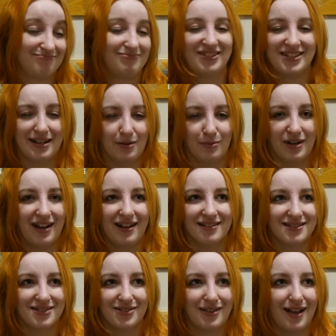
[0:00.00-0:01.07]
Does anybody
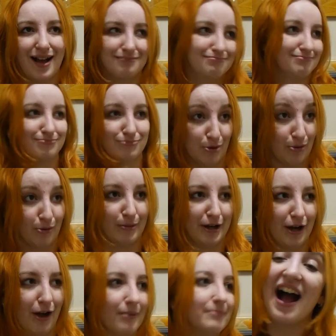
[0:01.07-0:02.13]
else do that? Probably
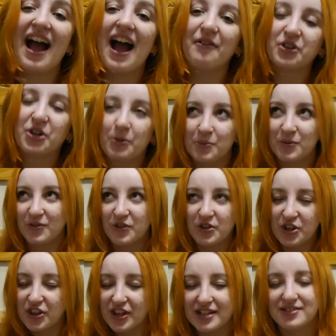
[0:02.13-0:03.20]
not. I have a couple of
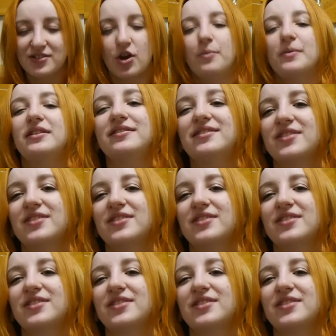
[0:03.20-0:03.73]
other things coming.